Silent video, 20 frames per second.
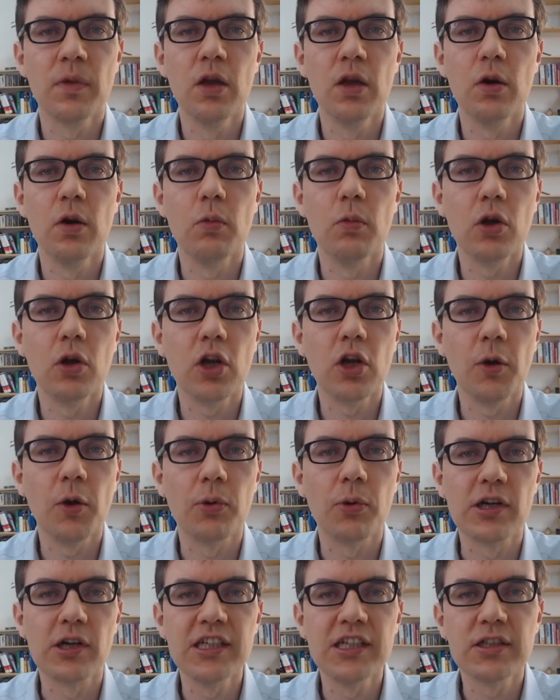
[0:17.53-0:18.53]
What
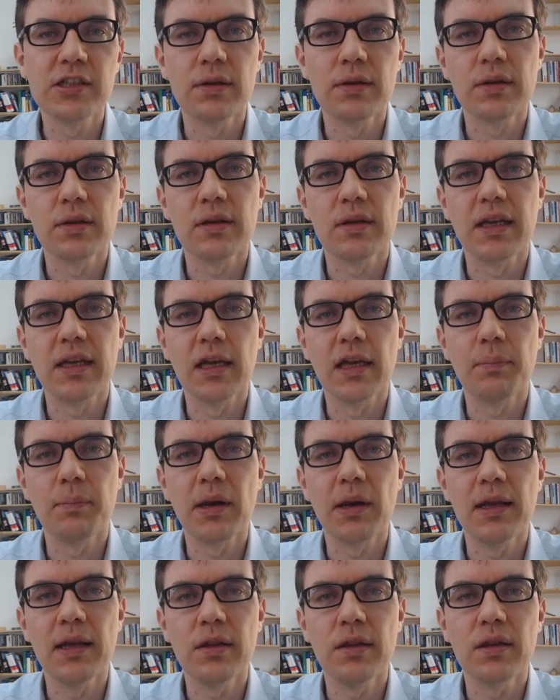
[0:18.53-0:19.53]
operations take
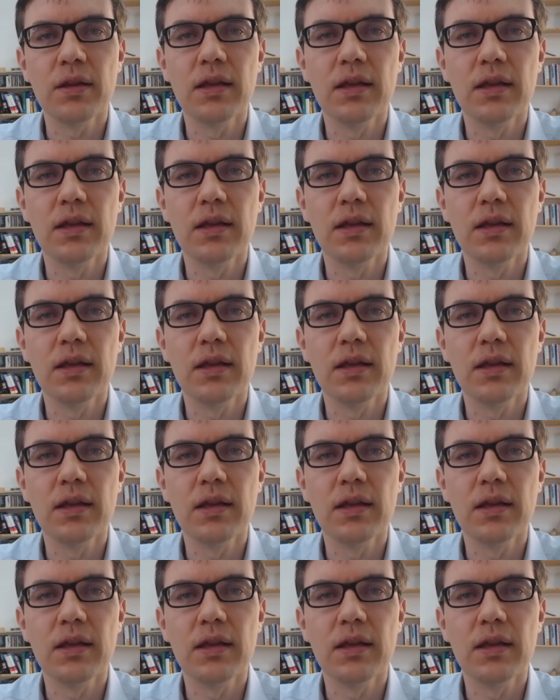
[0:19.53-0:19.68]
place